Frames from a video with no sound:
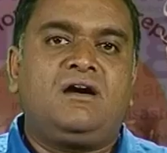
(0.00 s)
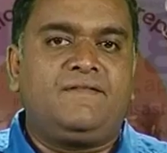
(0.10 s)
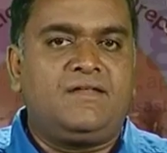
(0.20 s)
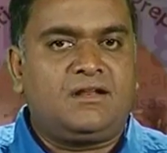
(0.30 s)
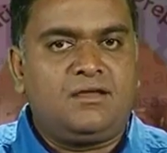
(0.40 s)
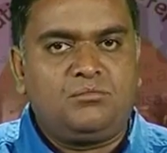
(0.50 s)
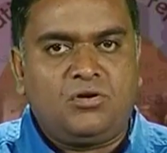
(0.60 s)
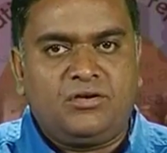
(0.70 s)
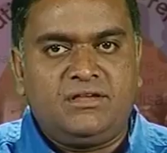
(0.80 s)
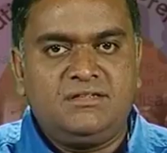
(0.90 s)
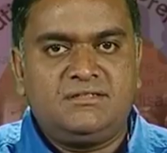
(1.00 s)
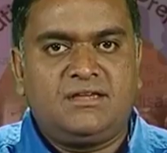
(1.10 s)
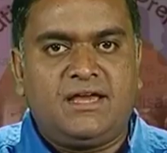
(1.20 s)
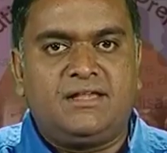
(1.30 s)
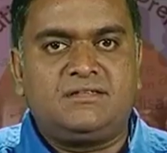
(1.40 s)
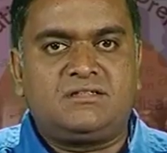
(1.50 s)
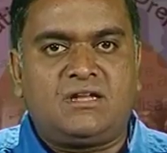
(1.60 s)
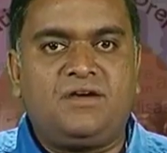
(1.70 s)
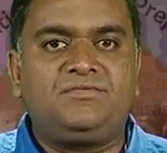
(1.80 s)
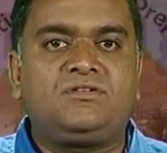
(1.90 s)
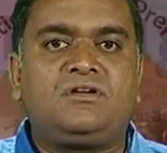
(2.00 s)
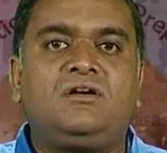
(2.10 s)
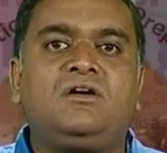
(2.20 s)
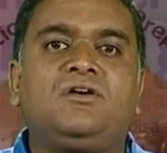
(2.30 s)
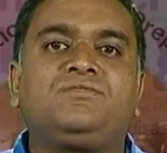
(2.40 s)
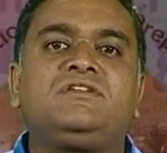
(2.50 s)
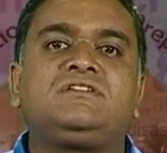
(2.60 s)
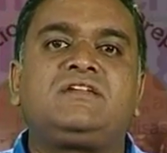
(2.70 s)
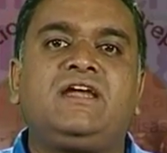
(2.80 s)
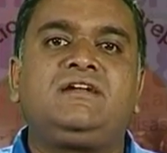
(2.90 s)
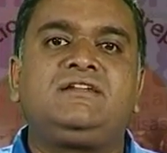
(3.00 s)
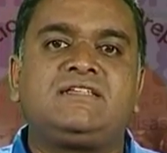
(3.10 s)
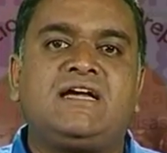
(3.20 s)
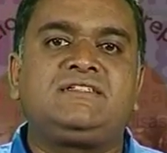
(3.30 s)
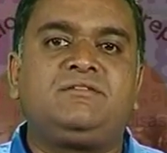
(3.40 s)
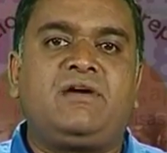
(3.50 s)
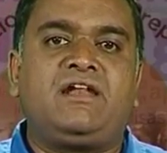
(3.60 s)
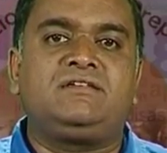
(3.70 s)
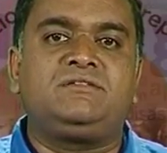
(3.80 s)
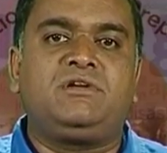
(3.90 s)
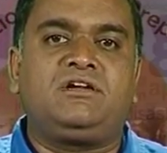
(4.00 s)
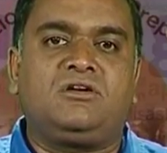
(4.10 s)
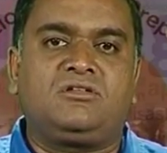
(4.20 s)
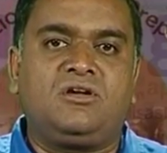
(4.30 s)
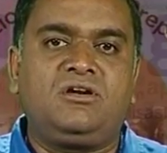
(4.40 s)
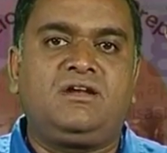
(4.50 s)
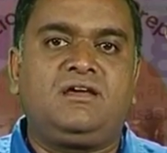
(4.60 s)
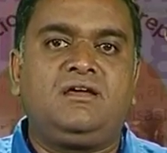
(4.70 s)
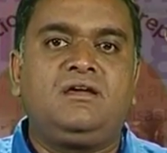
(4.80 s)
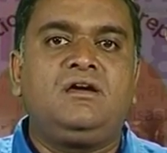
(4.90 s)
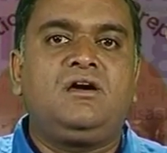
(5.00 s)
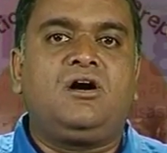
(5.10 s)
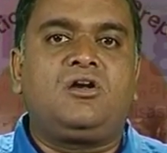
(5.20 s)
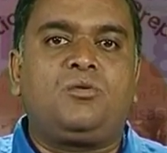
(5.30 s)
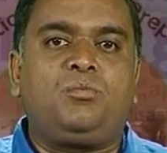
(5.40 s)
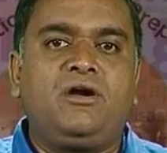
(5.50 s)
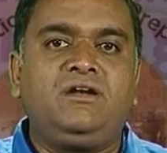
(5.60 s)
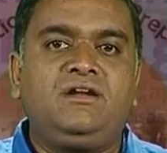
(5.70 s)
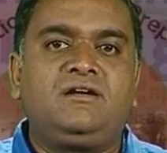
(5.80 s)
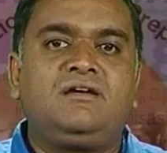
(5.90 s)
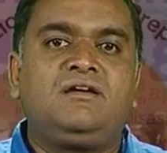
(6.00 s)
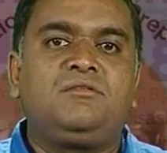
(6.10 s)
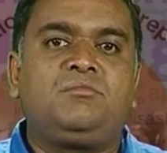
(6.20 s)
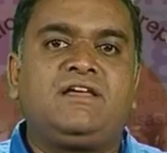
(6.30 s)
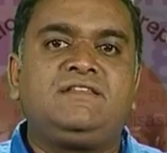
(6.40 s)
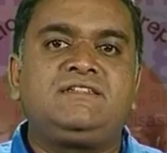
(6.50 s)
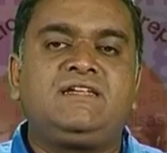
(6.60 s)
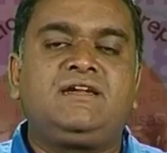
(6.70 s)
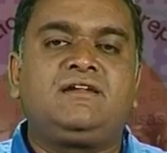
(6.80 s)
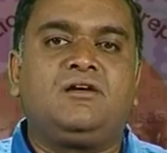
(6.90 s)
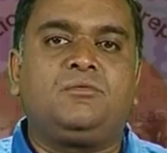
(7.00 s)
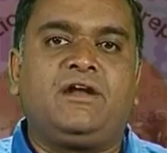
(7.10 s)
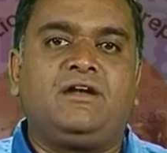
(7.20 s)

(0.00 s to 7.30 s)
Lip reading: Other employees and staffs of the State Disaster Management Authority are appointed by the state government.